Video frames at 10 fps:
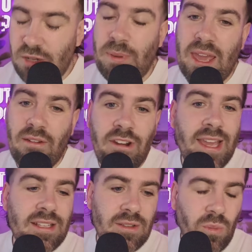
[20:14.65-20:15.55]
be a
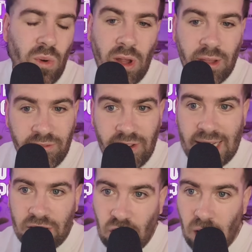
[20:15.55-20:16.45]
reason why Villa
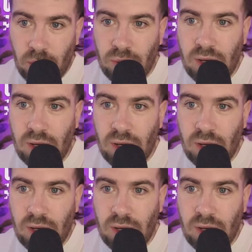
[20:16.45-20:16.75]
don't